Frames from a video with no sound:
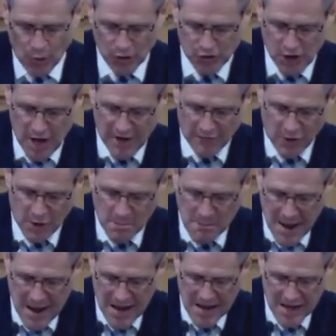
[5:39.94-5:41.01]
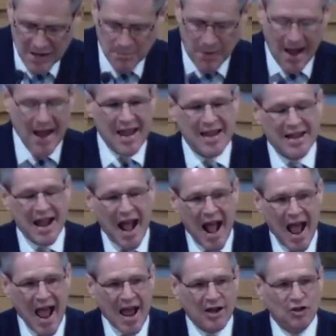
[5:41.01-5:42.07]
ever made by an
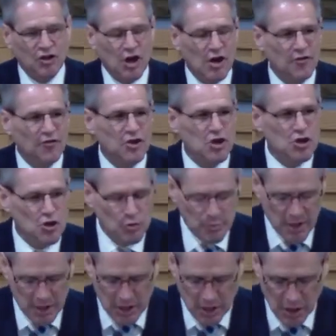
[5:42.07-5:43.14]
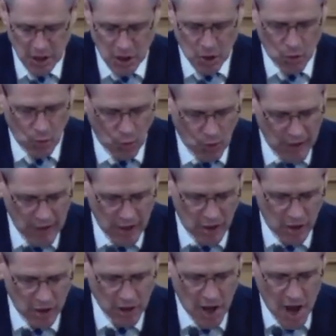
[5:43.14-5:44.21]
act of human will,